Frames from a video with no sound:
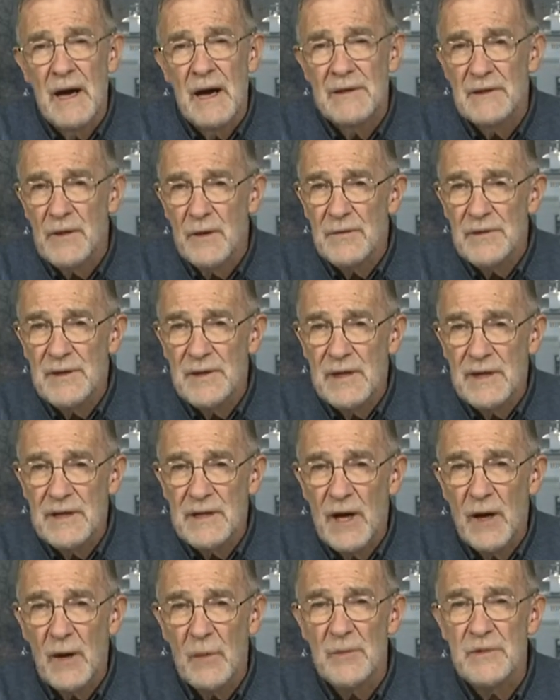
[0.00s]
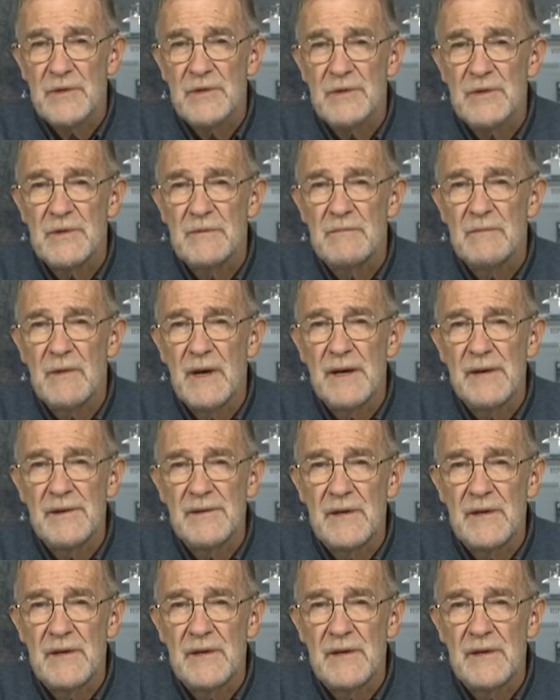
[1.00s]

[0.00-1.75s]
I don't think it helps. I